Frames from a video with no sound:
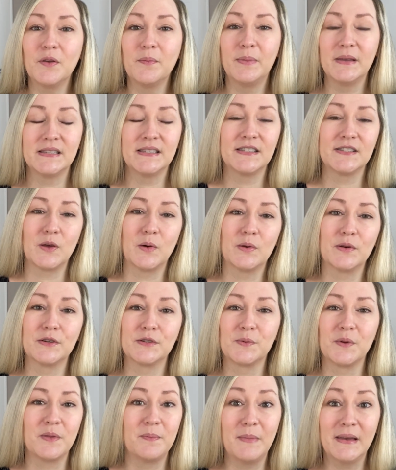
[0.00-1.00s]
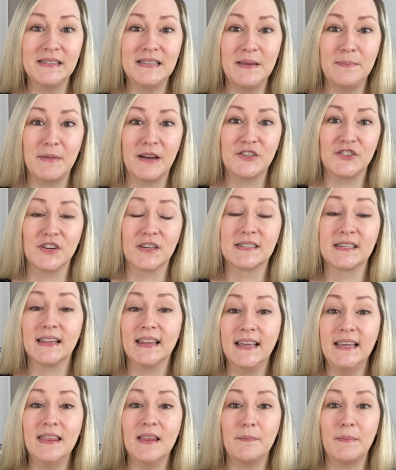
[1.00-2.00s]
business owners with messy metrics
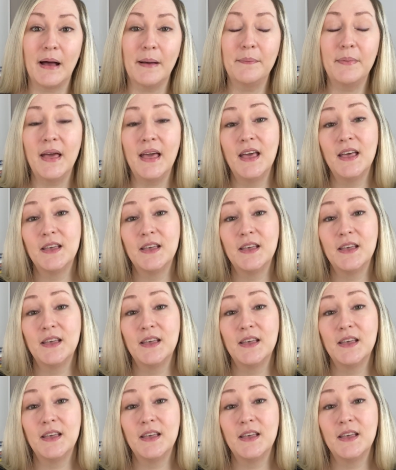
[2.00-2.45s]
clean them up